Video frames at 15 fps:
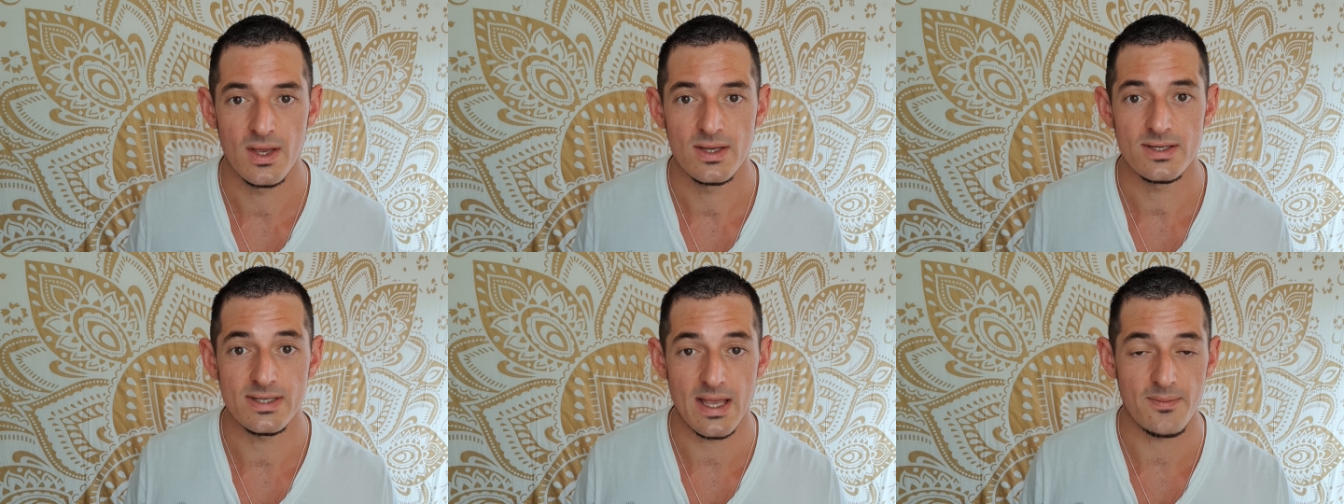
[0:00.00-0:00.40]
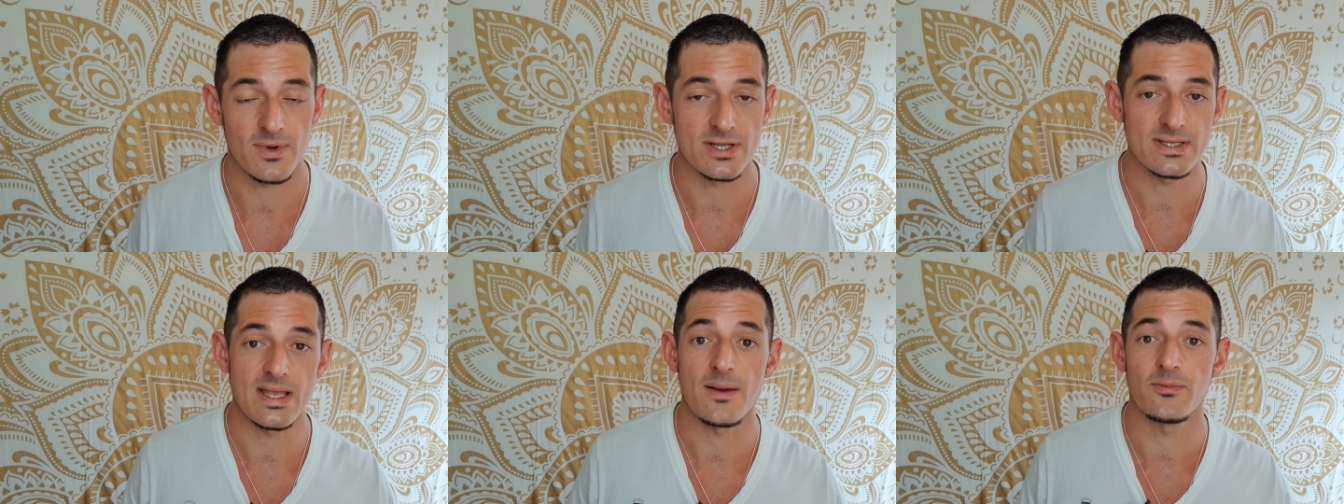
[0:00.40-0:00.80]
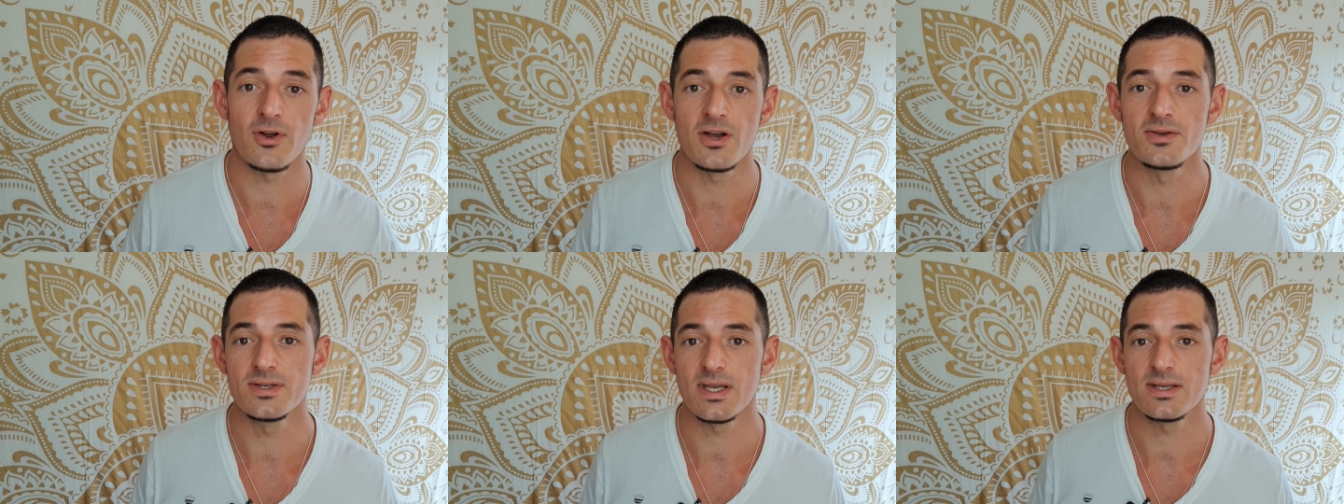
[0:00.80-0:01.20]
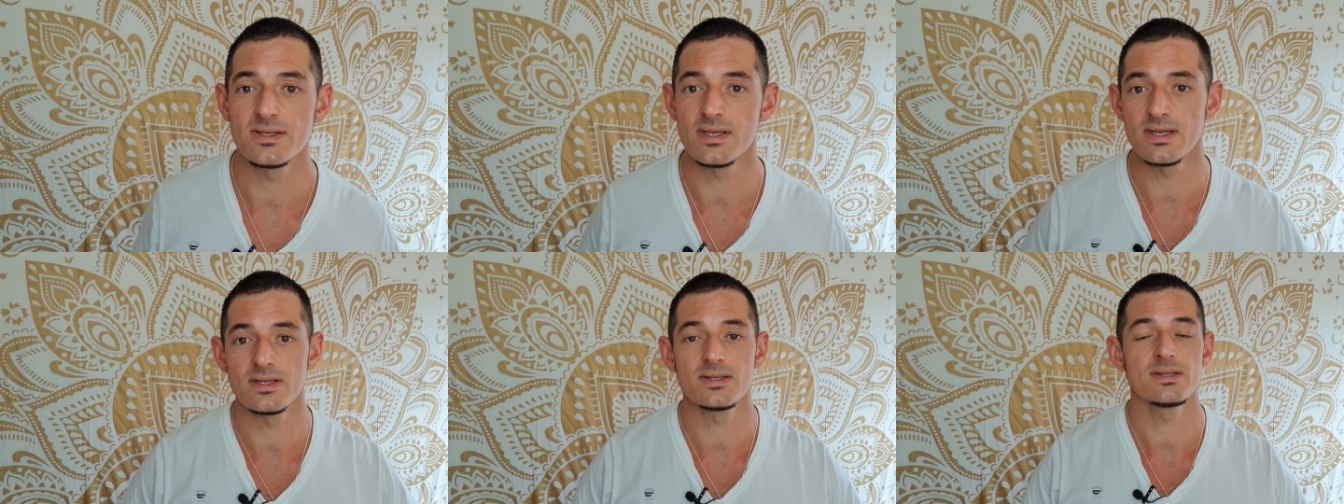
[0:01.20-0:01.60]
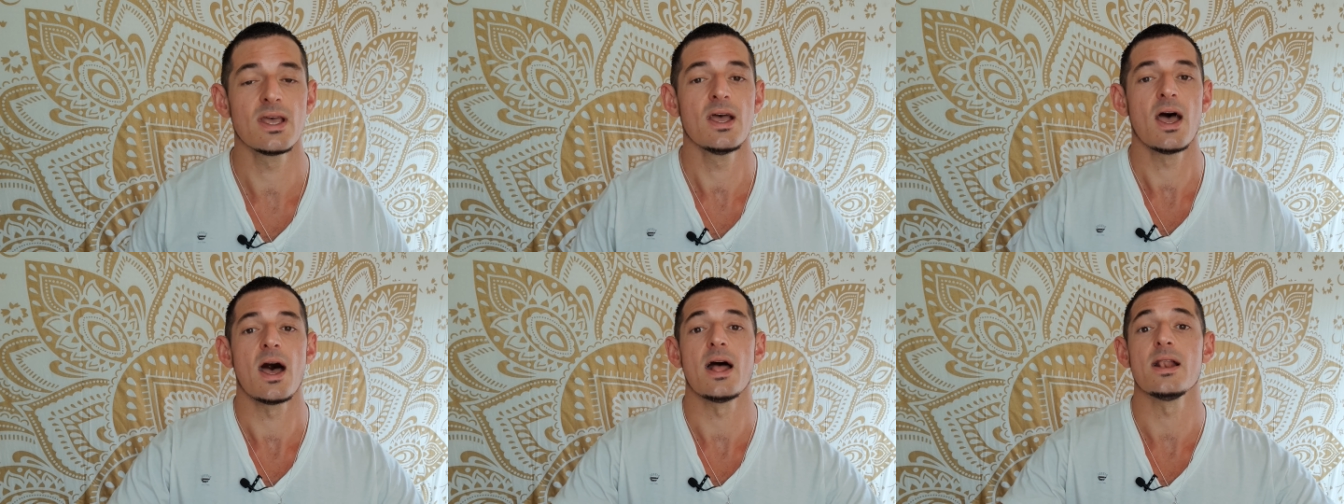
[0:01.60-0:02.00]
step by step processes,
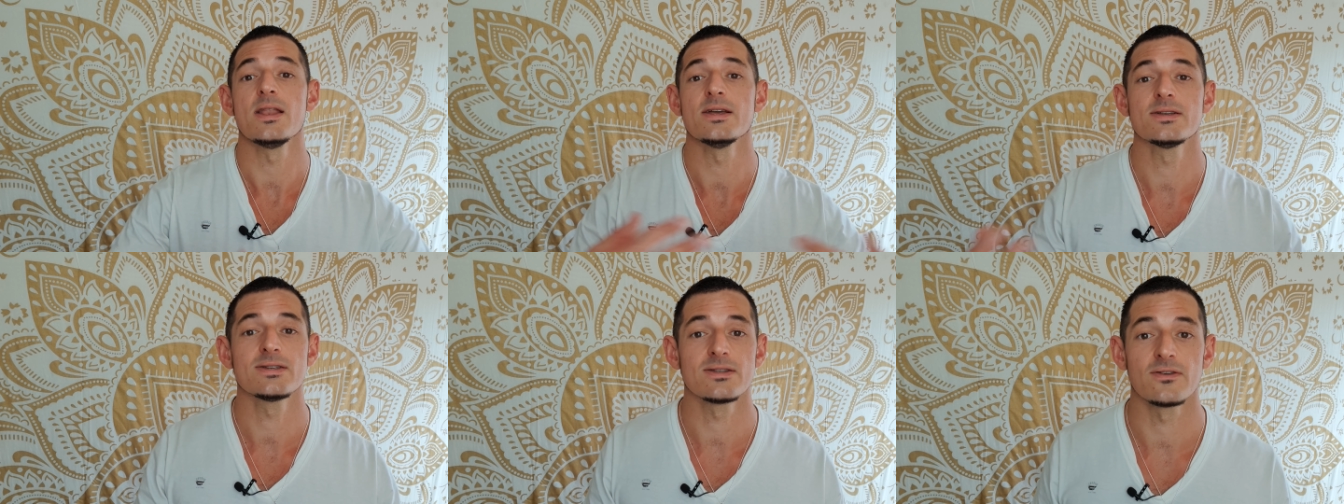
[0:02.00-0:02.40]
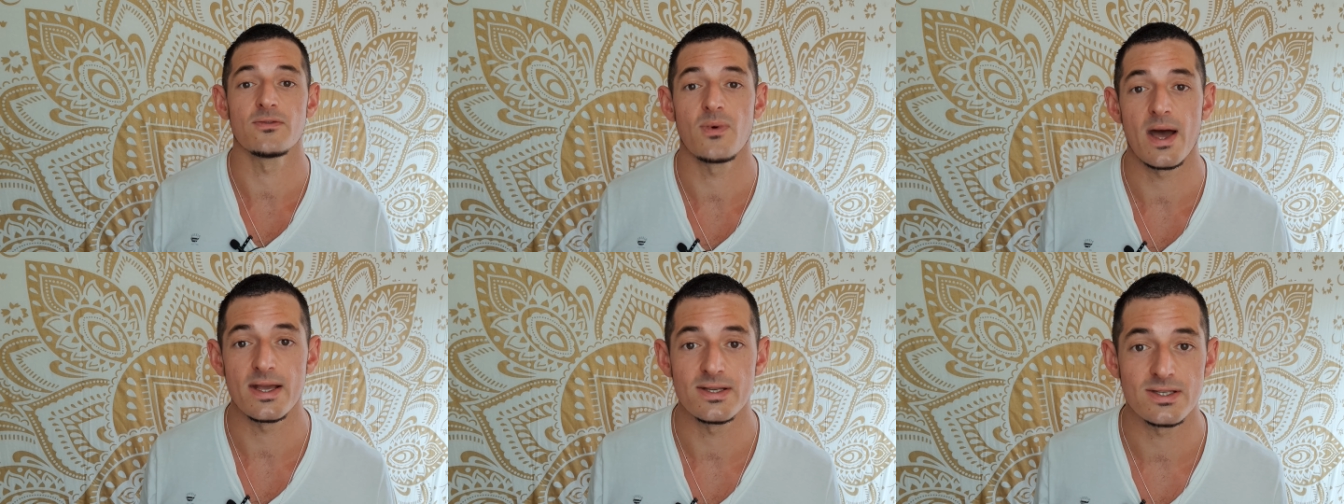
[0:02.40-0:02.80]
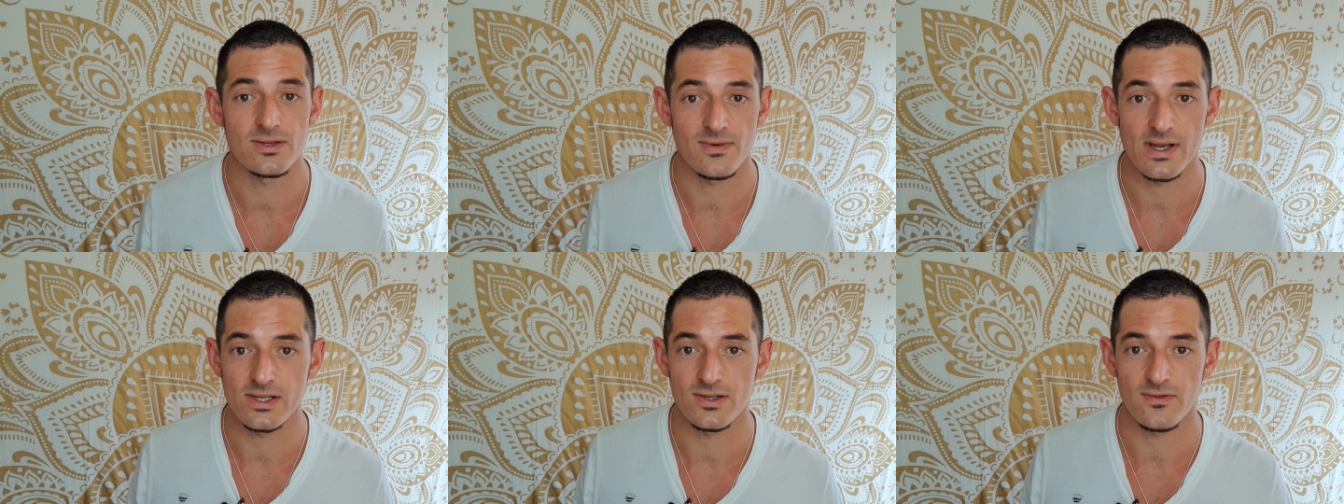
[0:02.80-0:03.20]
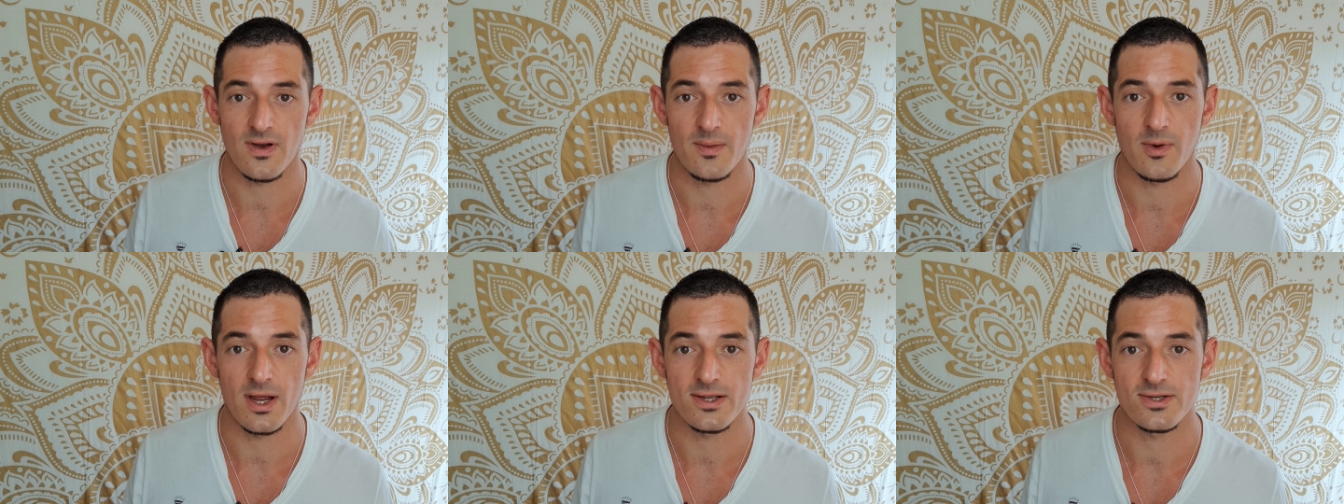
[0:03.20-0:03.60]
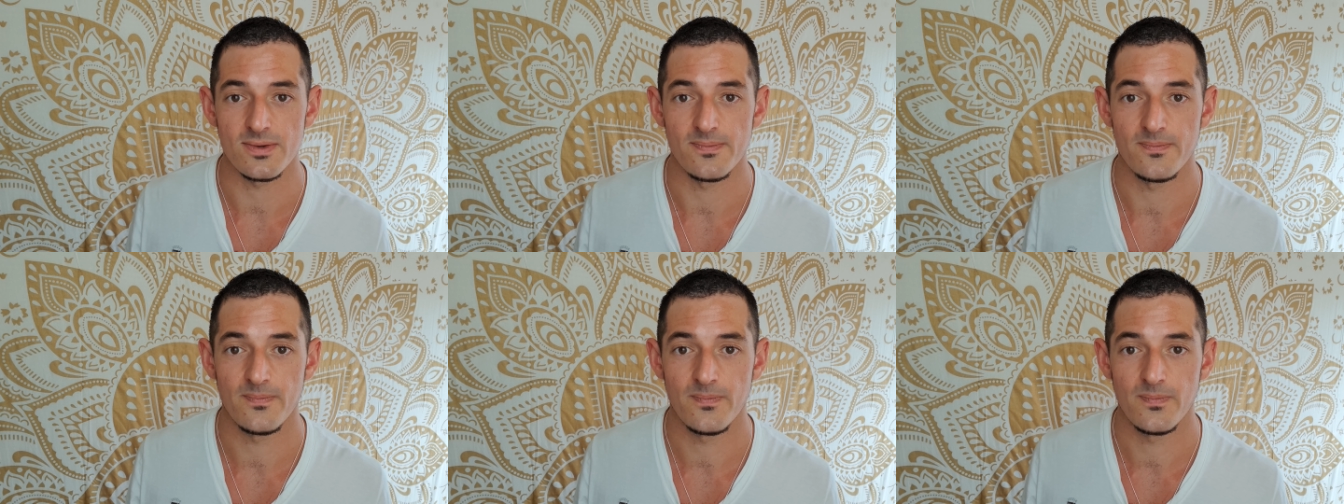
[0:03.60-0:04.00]
a list of ways to raise your vibration.